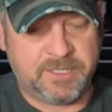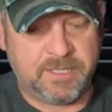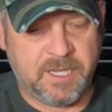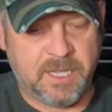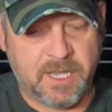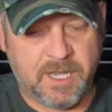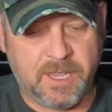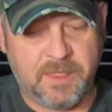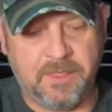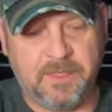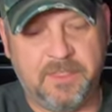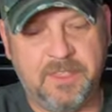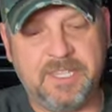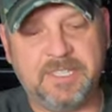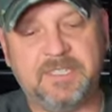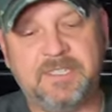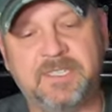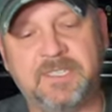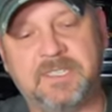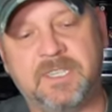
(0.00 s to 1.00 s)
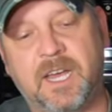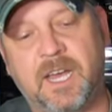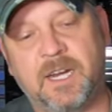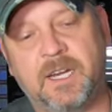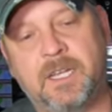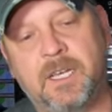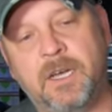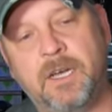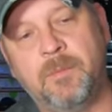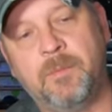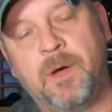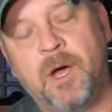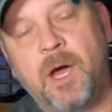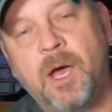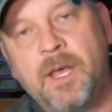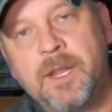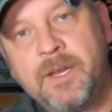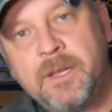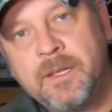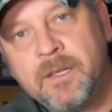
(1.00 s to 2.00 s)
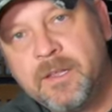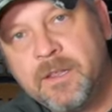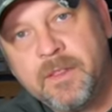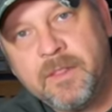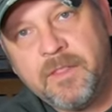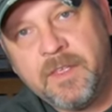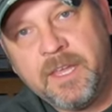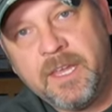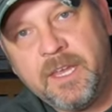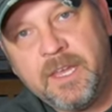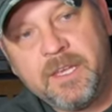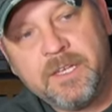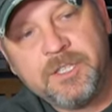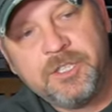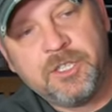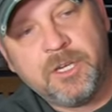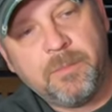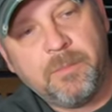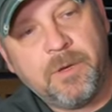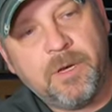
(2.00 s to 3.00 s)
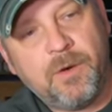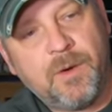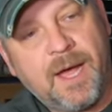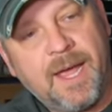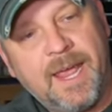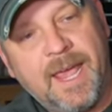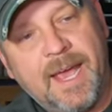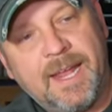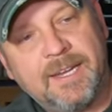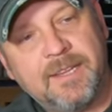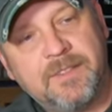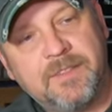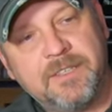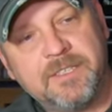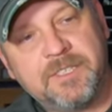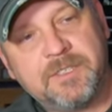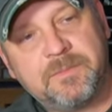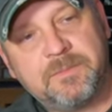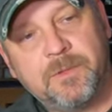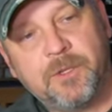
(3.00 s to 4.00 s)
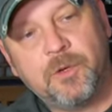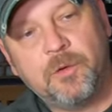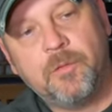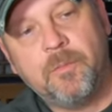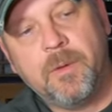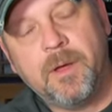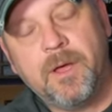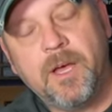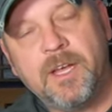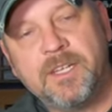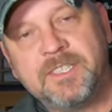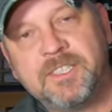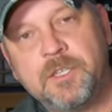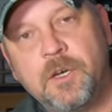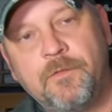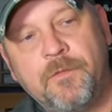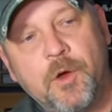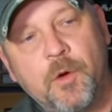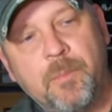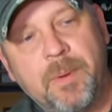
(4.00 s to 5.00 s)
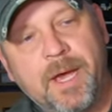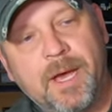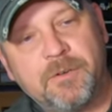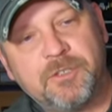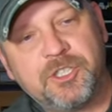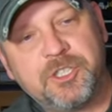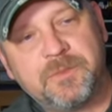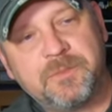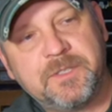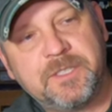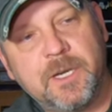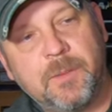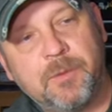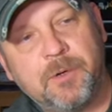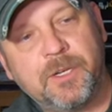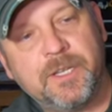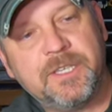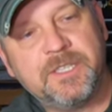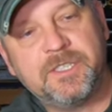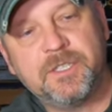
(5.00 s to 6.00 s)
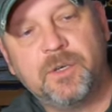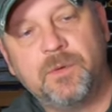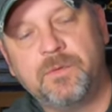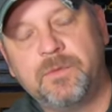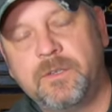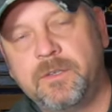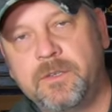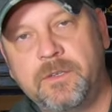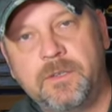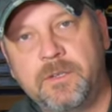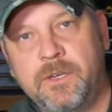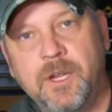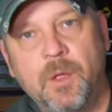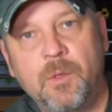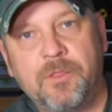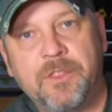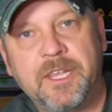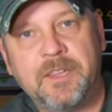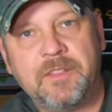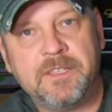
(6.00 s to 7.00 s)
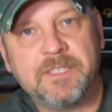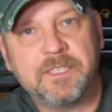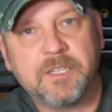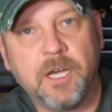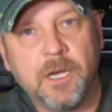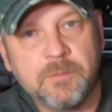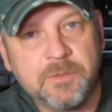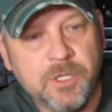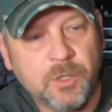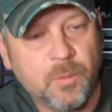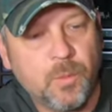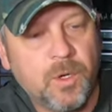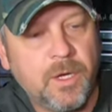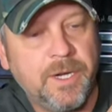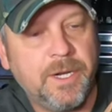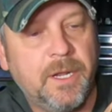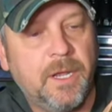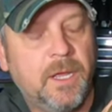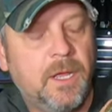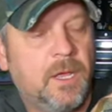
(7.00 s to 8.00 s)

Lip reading: This does not come on the Jumbo. I added this little cell phone pouch separately, so don't think this comes on one.